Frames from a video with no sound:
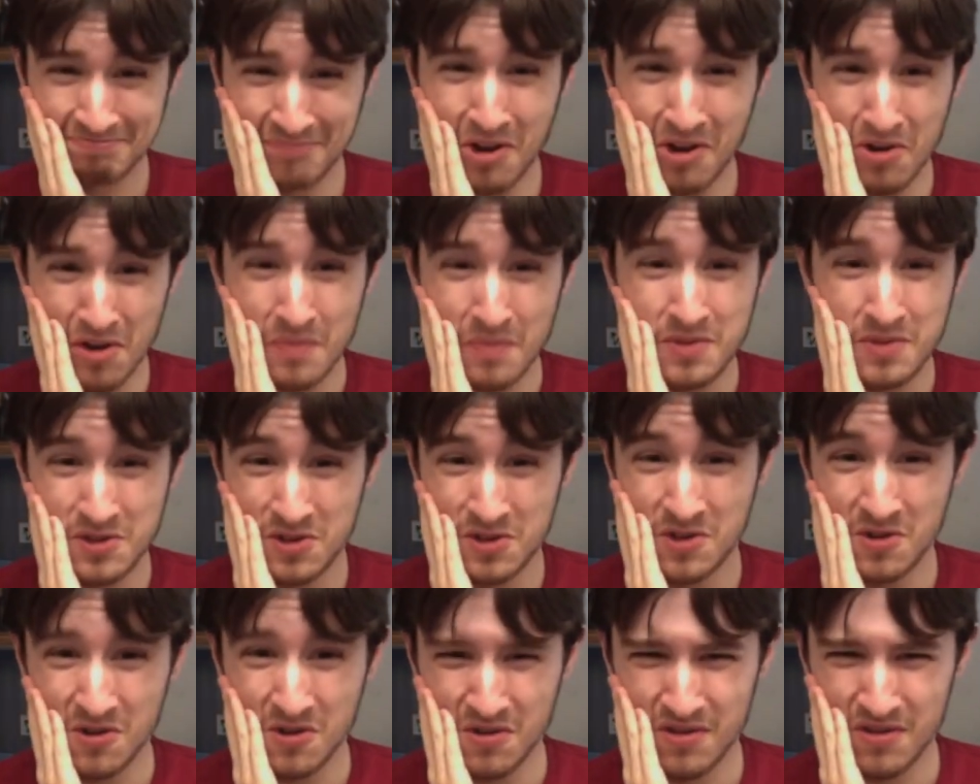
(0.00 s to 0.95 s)
they're
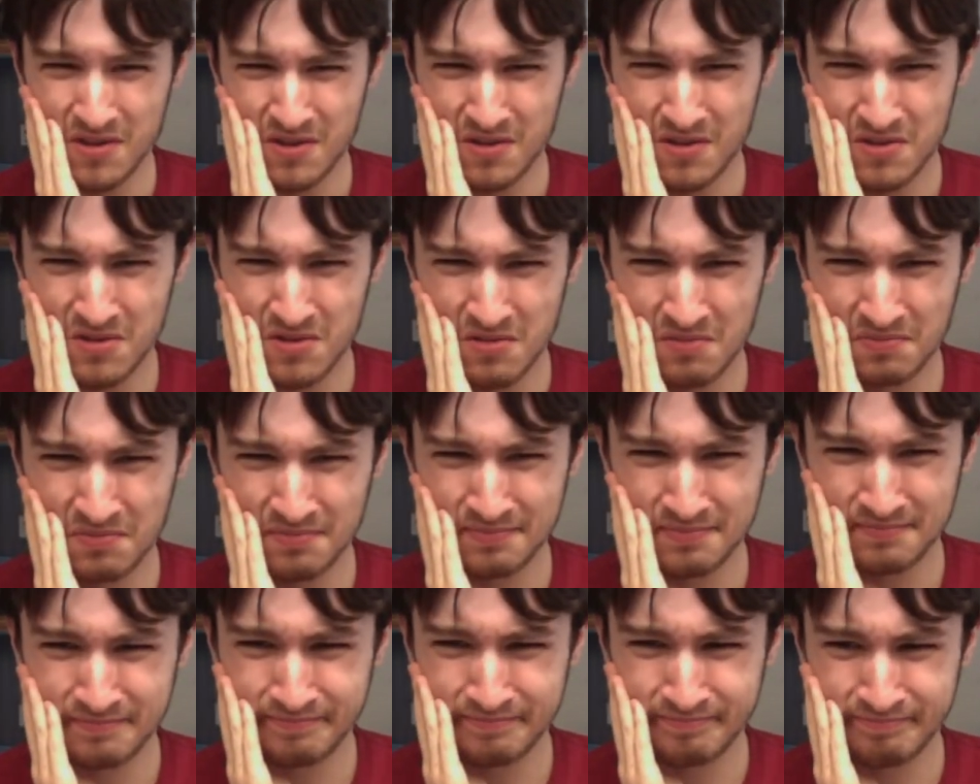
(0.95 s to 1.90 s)
obscure. They're
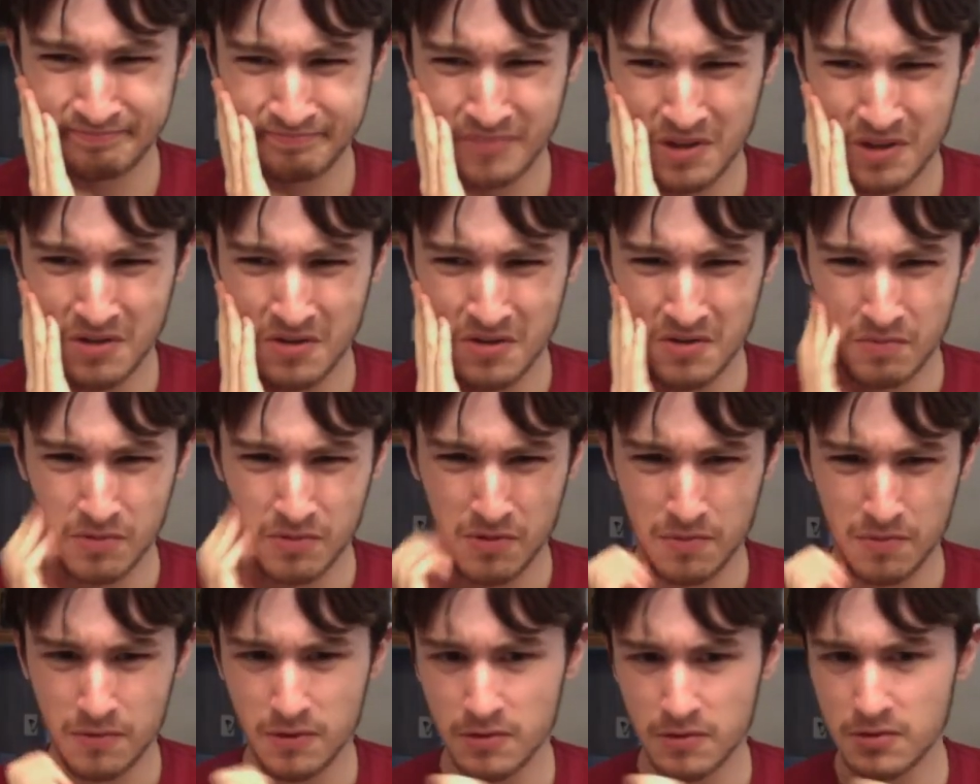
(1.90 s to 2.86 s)

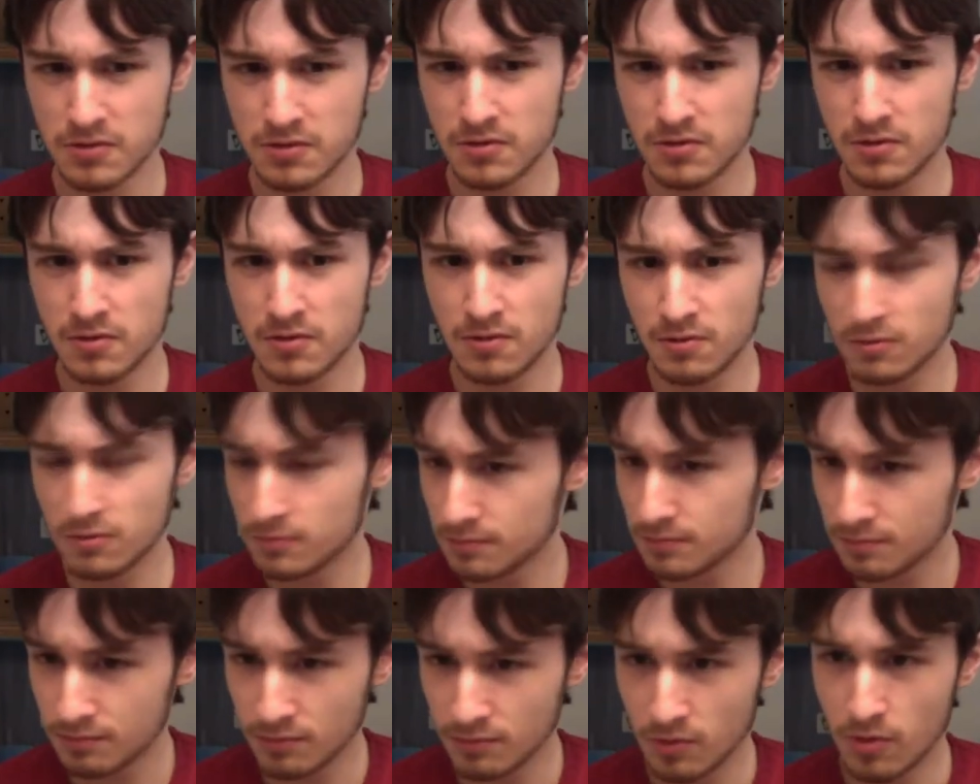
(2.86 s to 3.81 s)
inappropriate. So
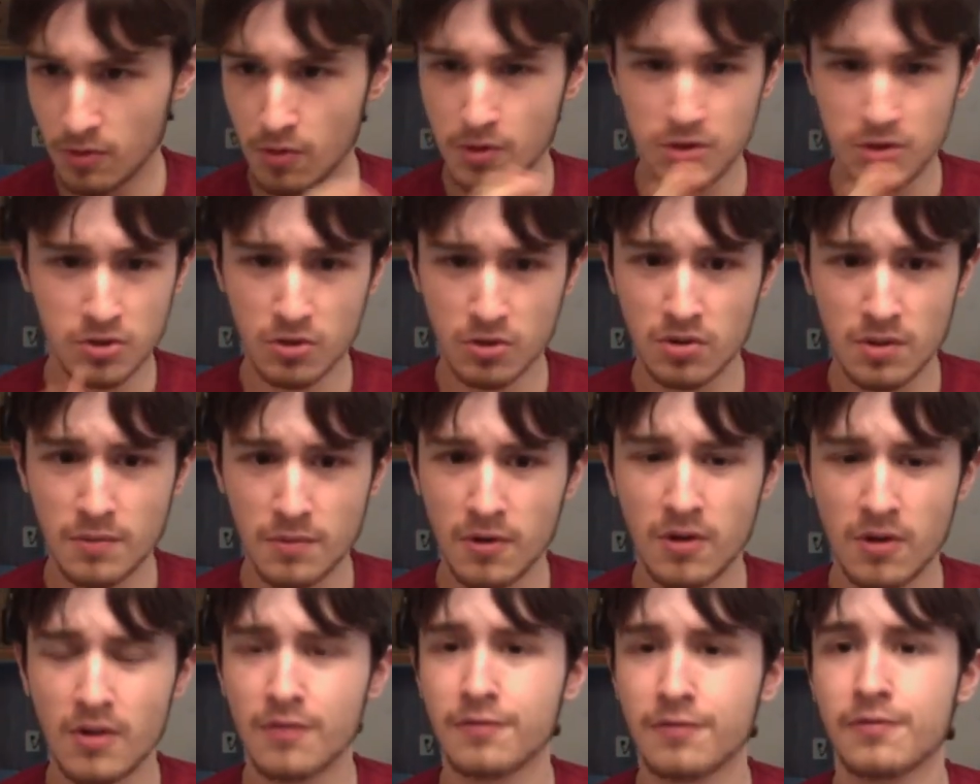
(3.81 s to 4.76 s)
always turn them
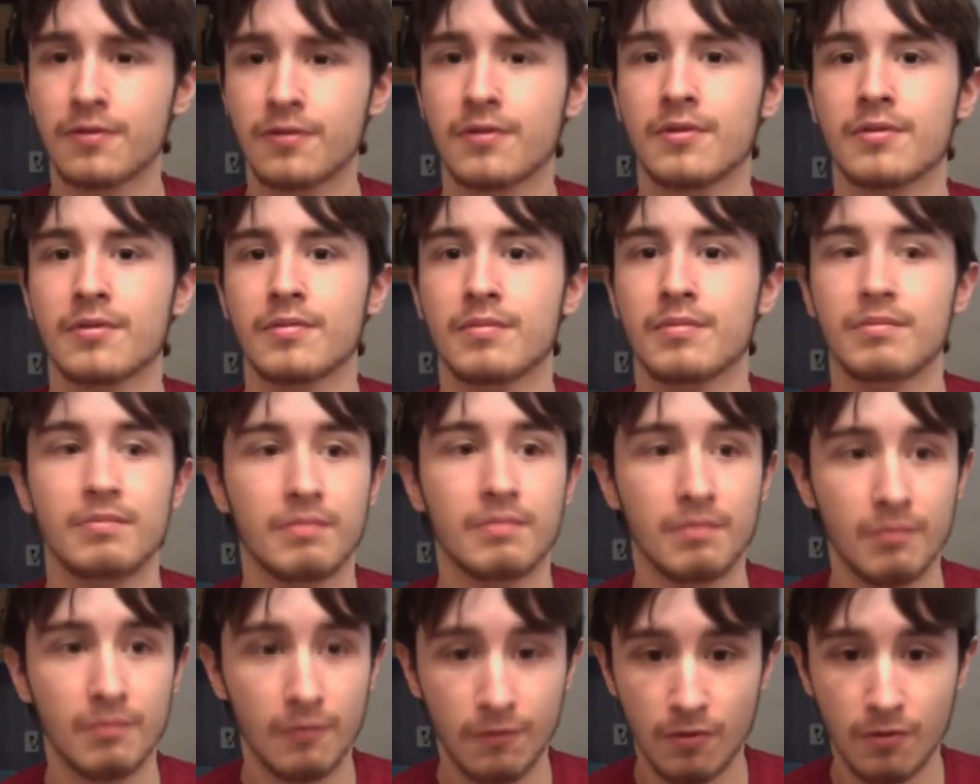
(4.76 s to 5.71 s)
off
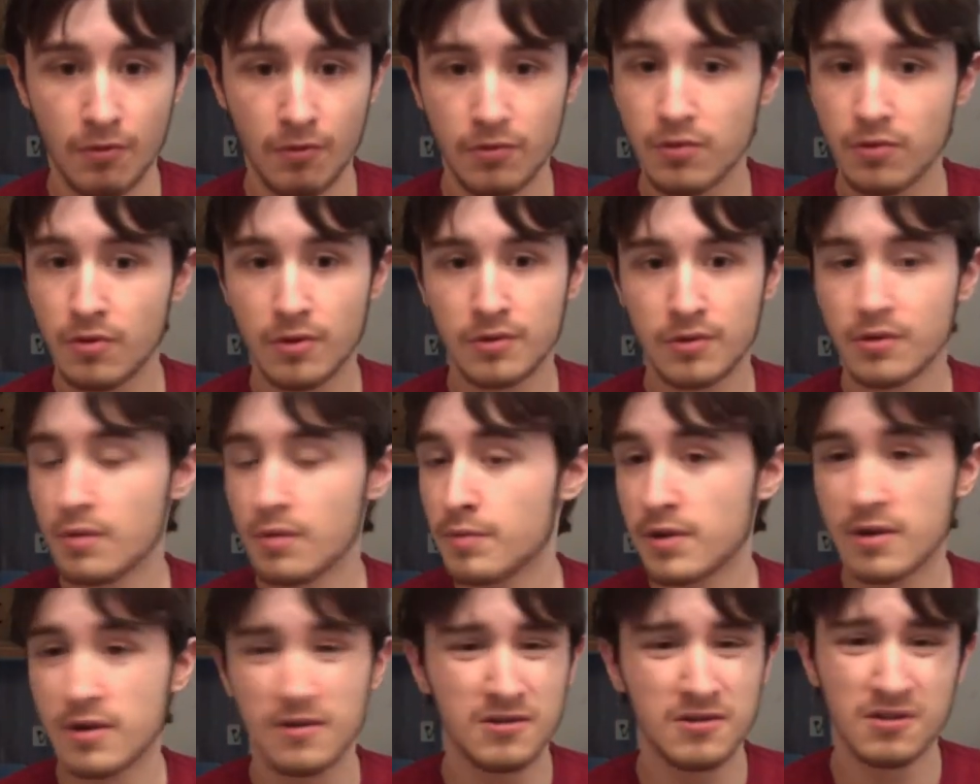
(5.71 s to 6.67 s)
before you go on there
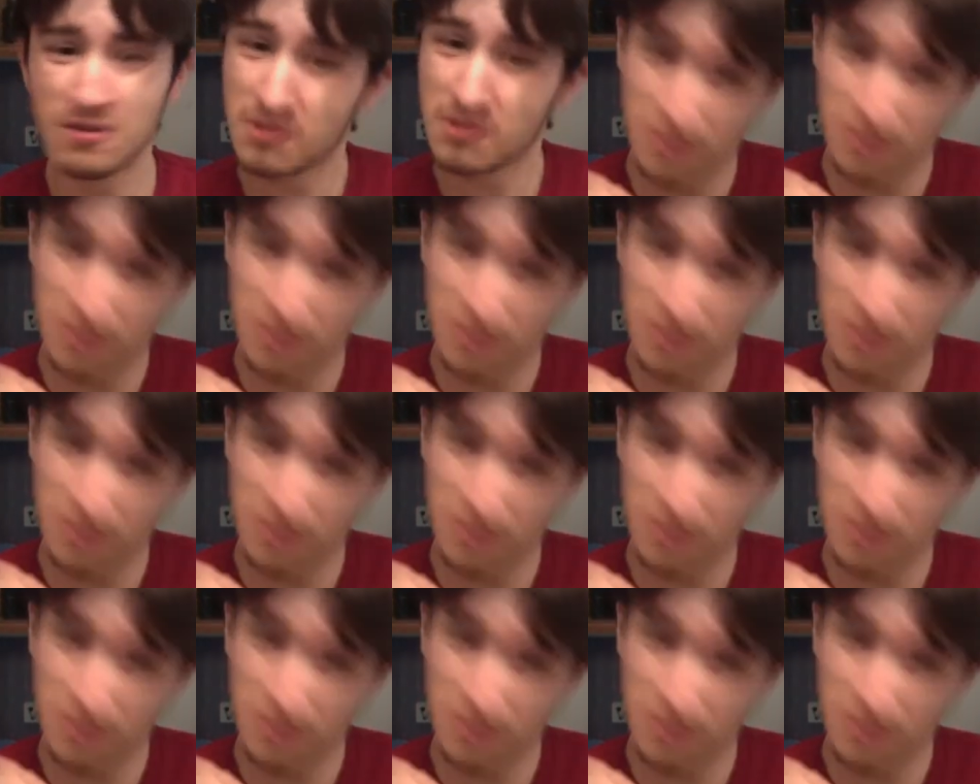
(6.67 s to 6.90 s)
because